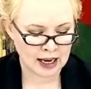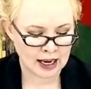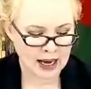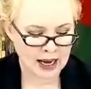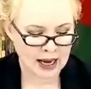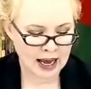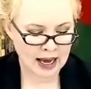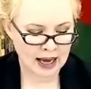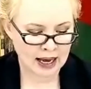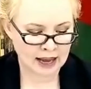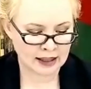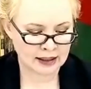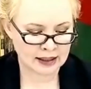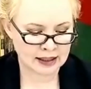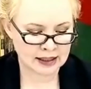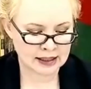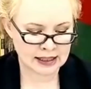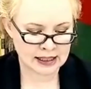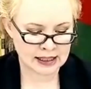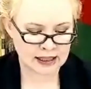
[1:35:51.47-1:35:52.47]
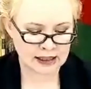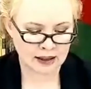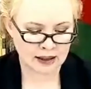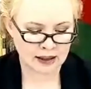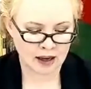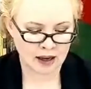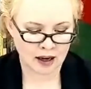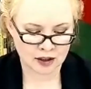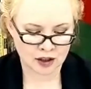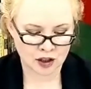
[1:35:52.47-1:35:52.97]
and Nazeen
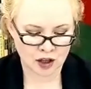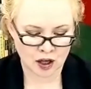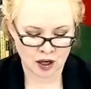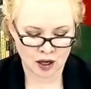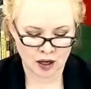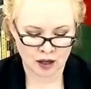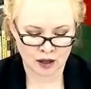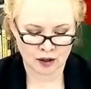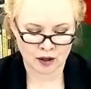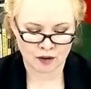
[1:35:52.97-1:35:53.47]
Akhtar,